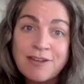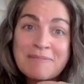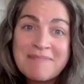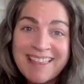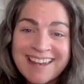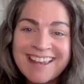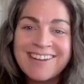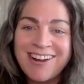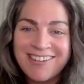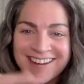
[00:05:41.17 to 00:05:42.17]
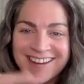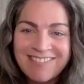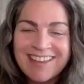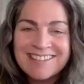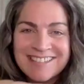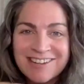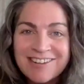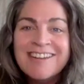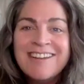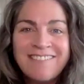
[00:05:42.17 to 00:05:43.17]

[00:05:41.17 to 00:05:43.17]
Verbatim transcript: Got a melody and a harmony of being a singer.